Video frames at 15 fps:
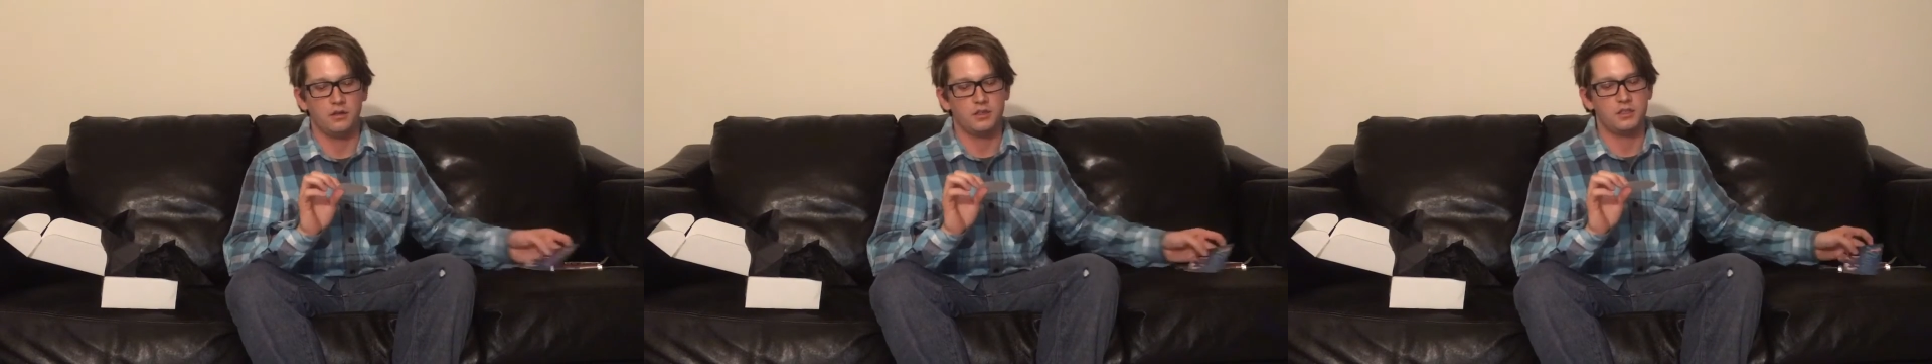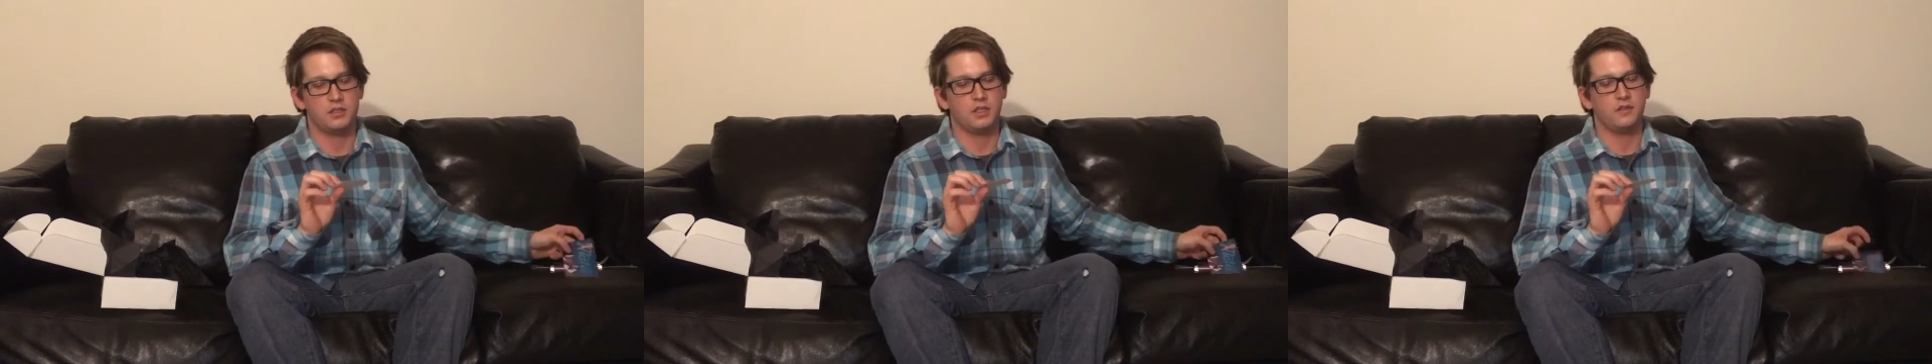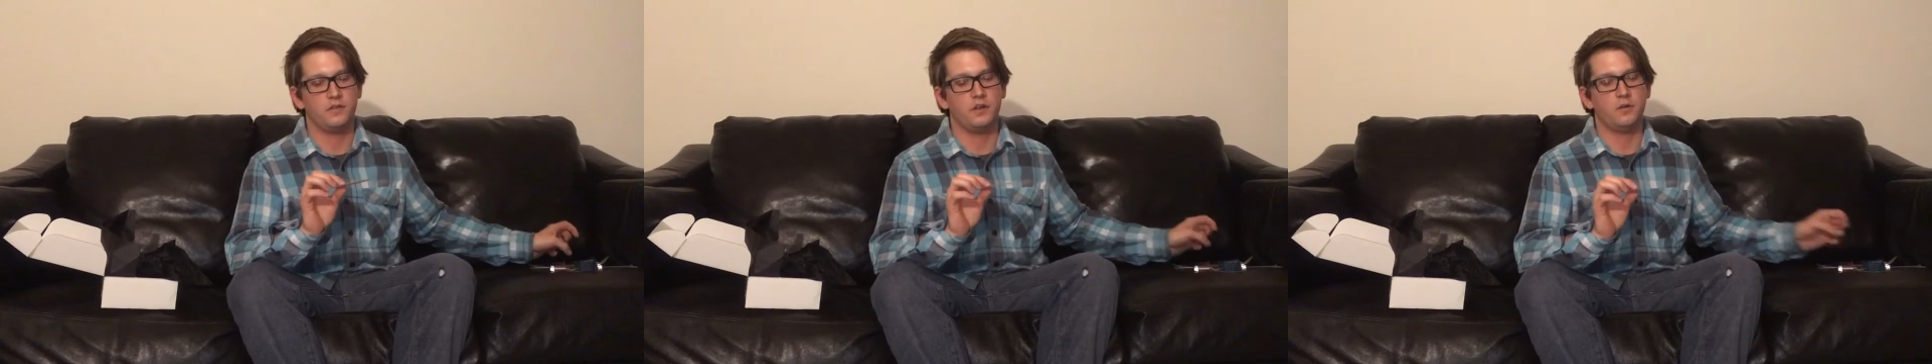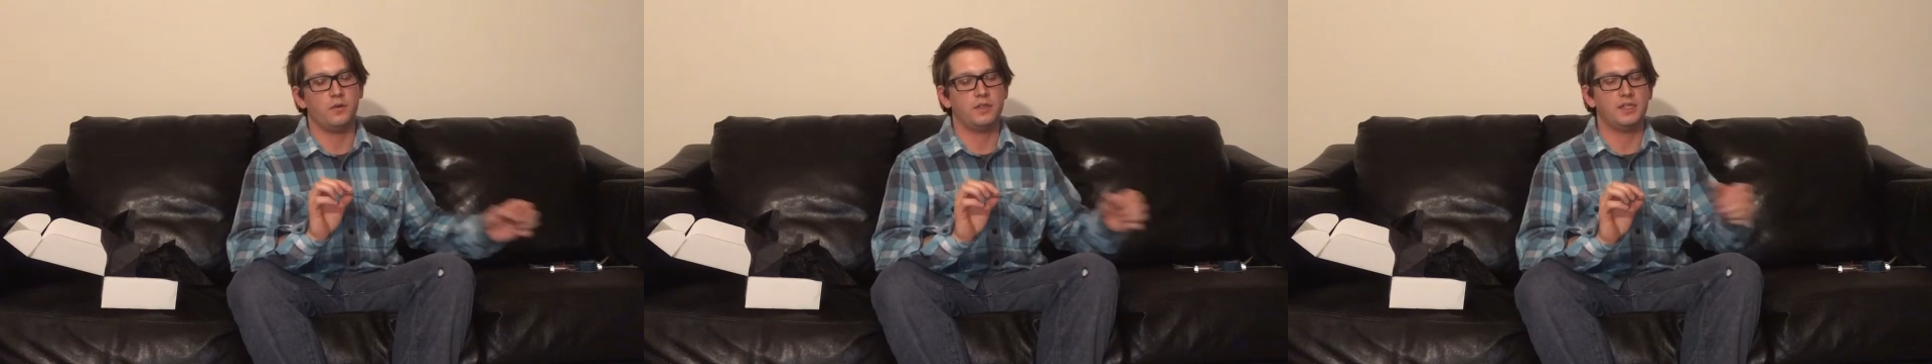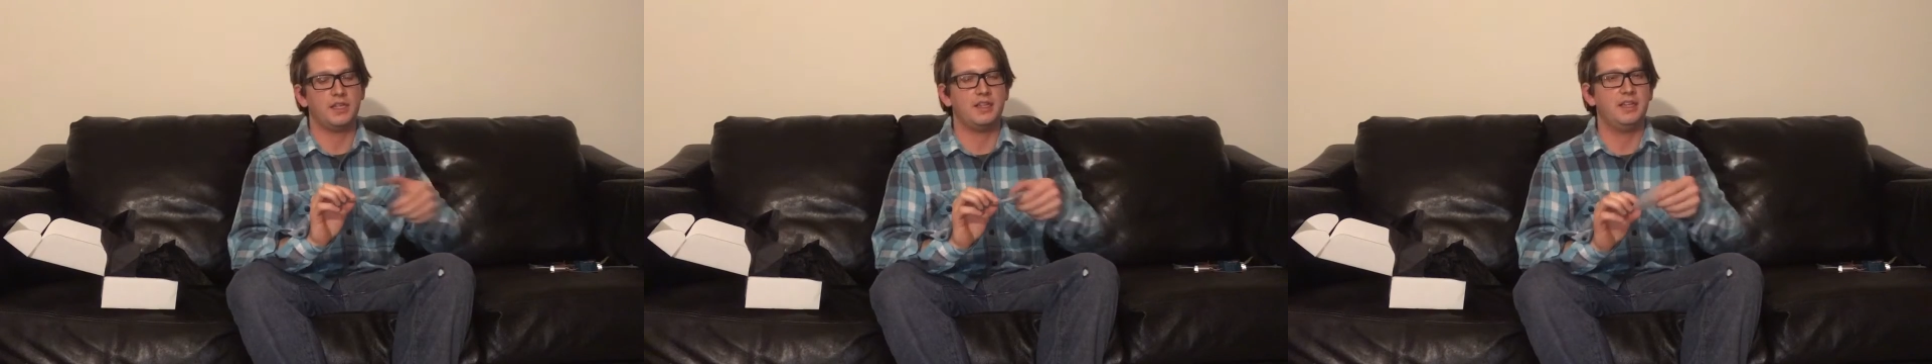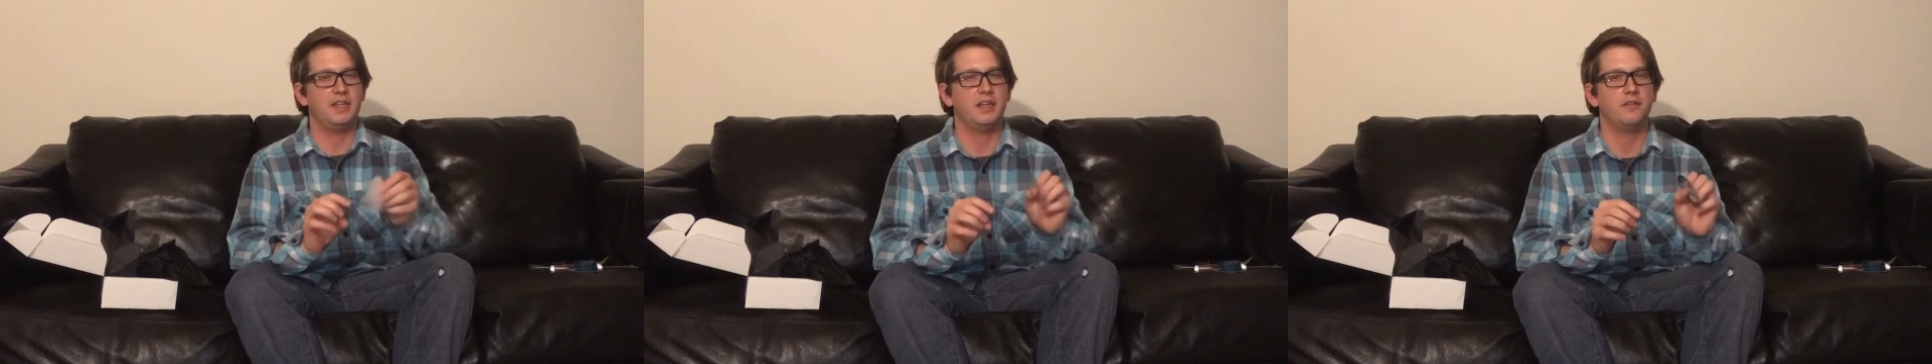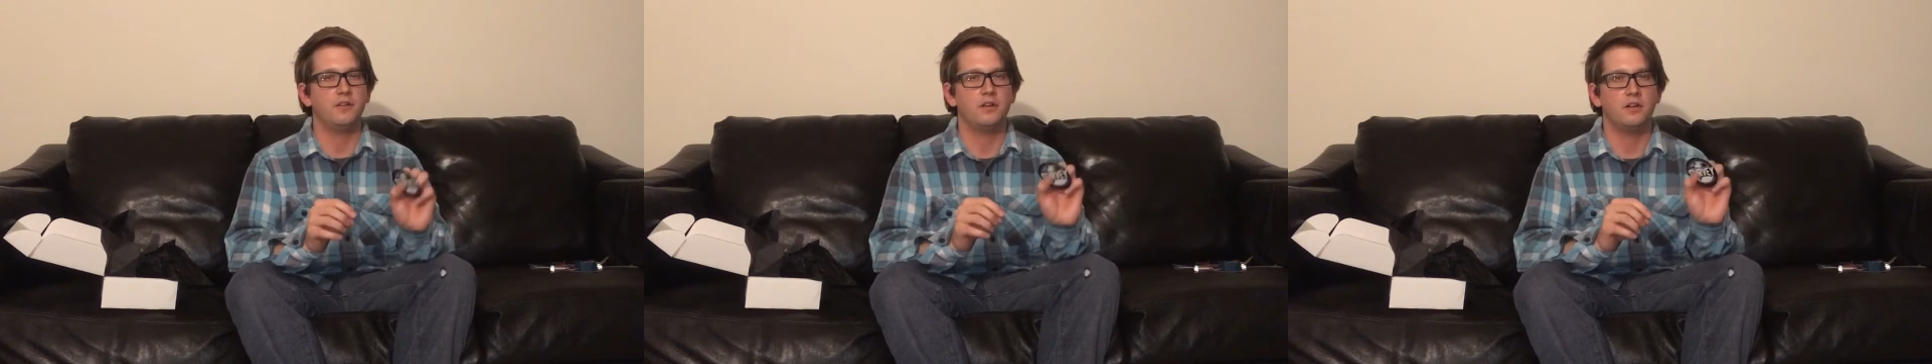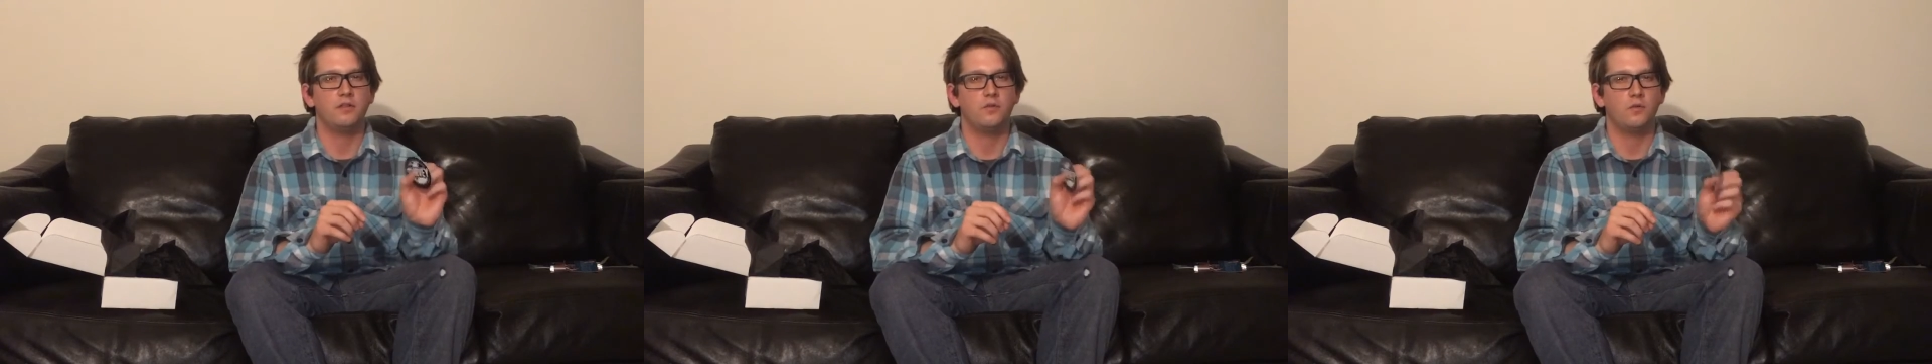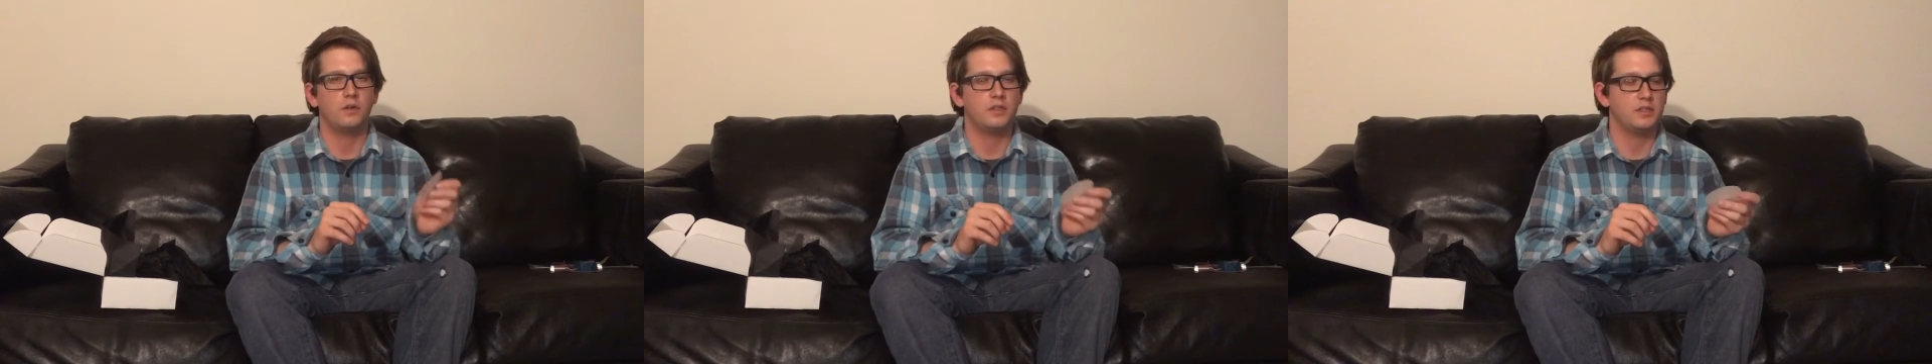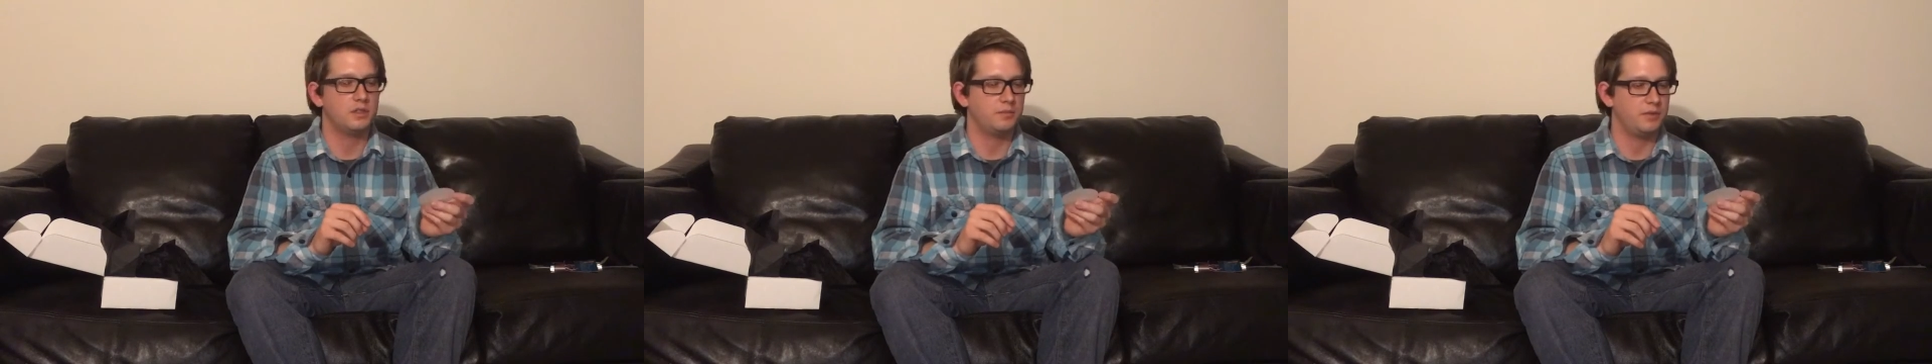Survey wheels, I think I've heard of once,